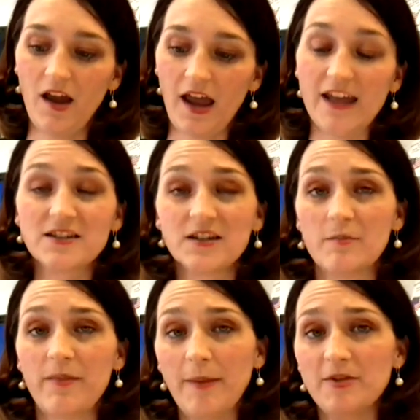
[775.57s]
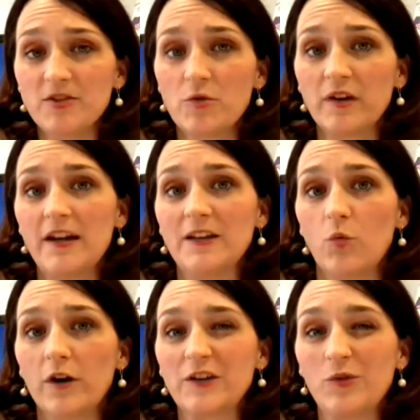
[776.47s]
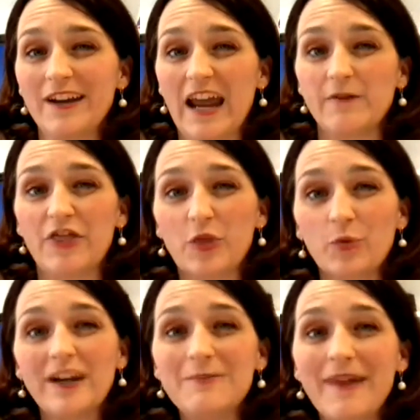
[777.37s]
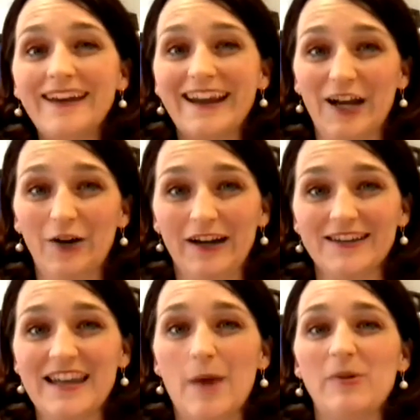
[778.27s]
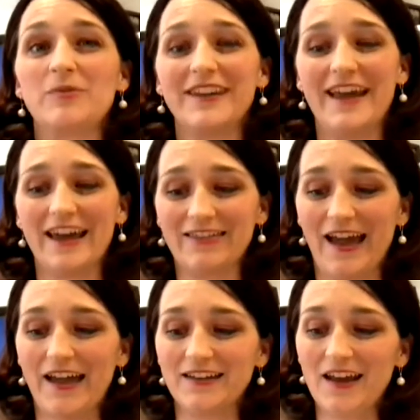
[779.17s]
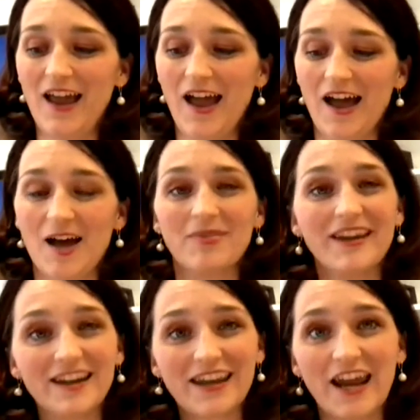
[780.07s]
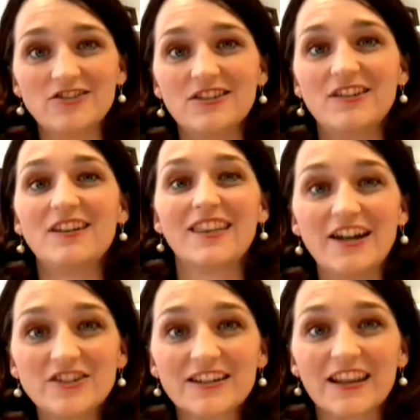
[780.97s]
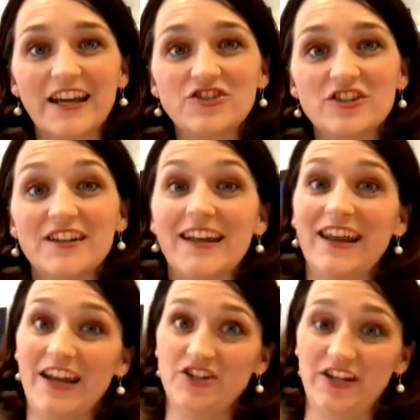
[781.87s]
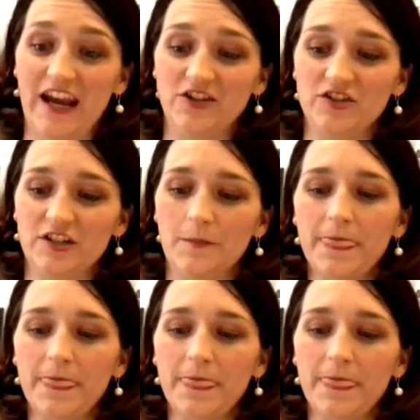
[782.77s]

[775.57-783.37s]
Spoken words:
And so the Baptist Joint Committee's work is really kind of in three main areas and how we protect that. Litigation, legislation, and education.